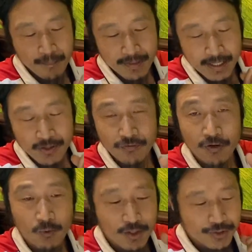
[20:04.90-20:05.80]
Thank you
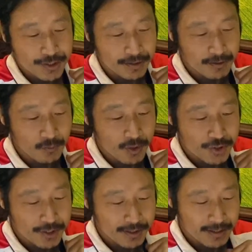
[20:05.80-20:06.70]
for
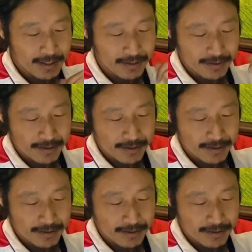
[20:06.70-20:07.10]
watching, and